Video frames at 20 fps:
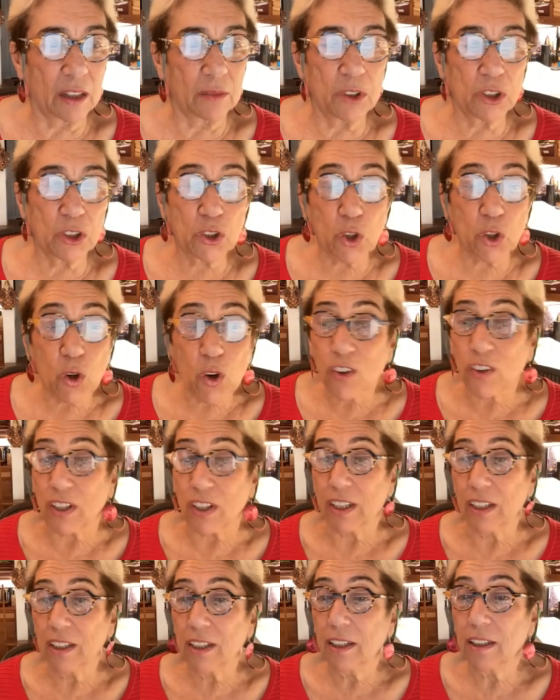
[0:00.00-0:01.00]

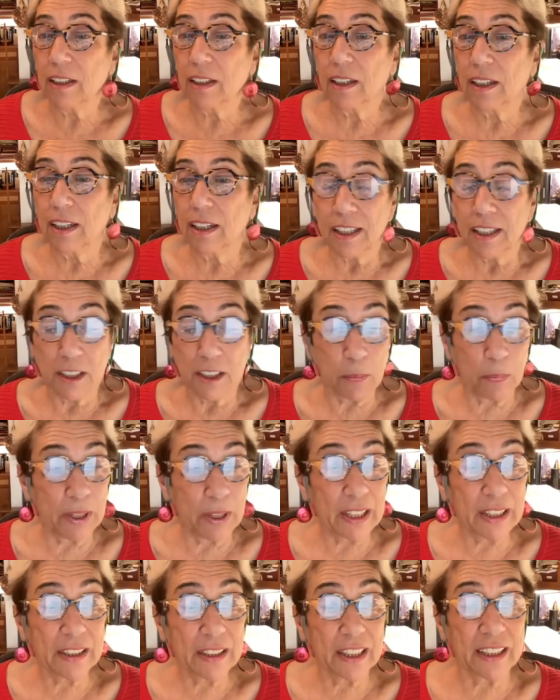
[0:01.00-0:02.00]
story
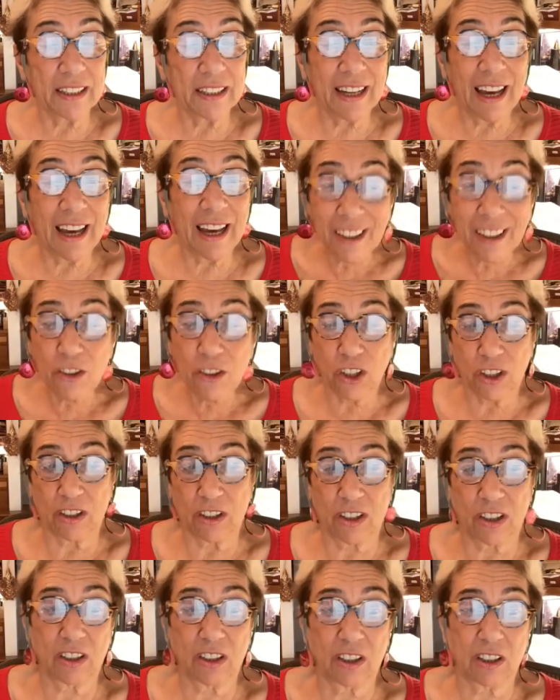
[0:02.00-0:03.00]
depicting not
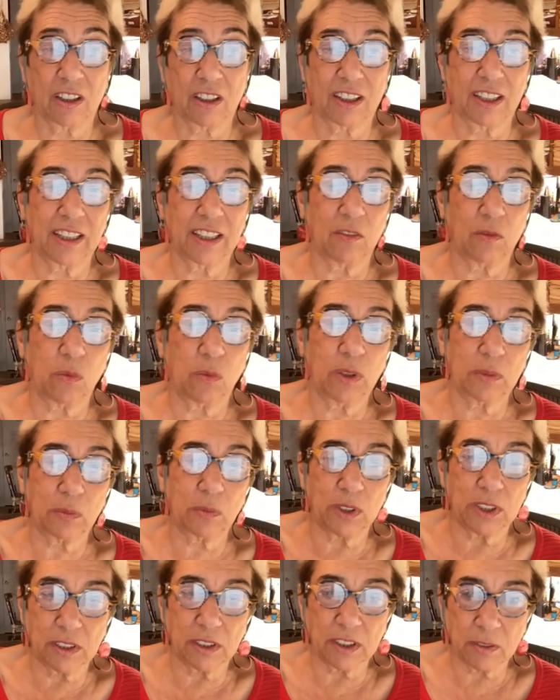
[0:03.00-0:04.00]
just what
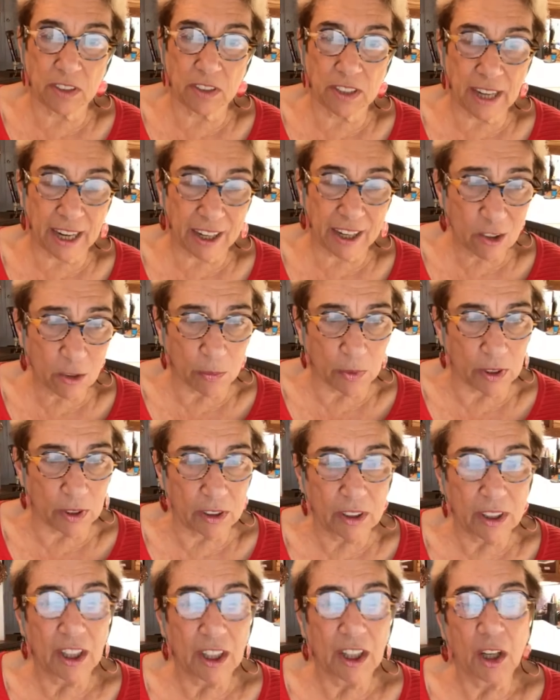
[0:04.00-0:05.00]
was
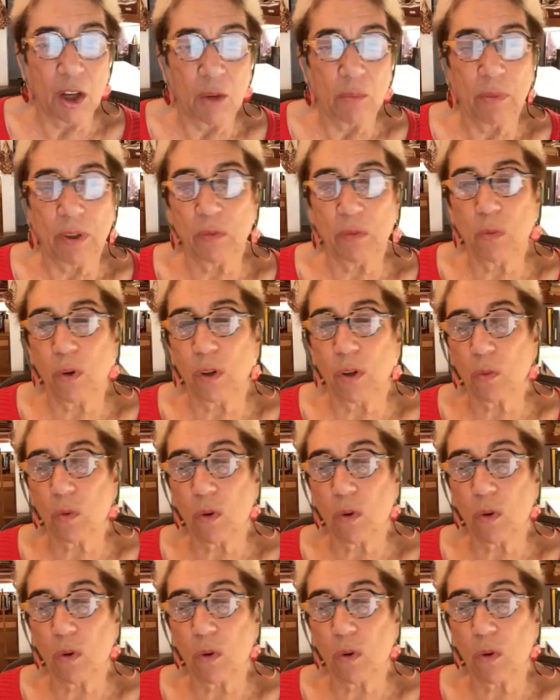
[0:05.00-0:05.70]
terrible, but what